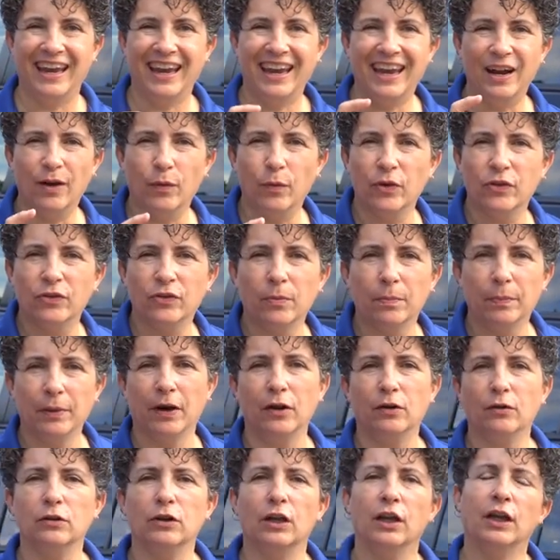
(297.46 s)
And it was
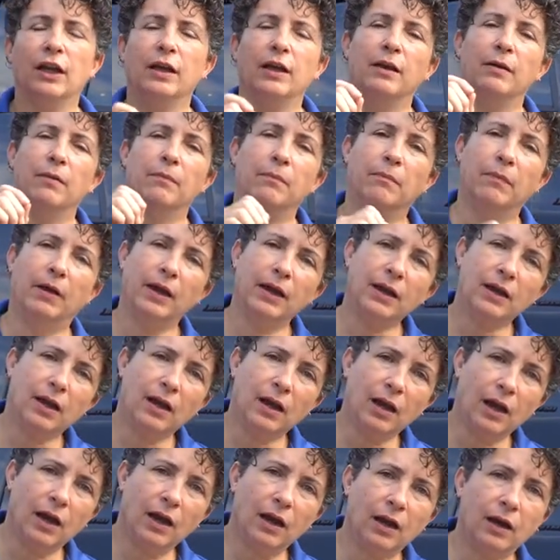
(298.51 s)
about my
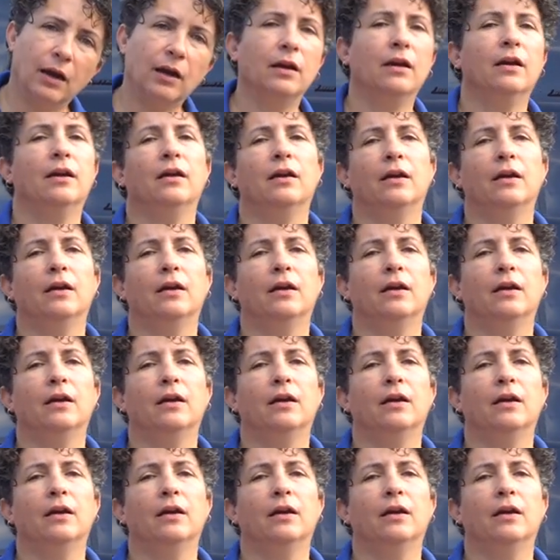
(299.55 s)
car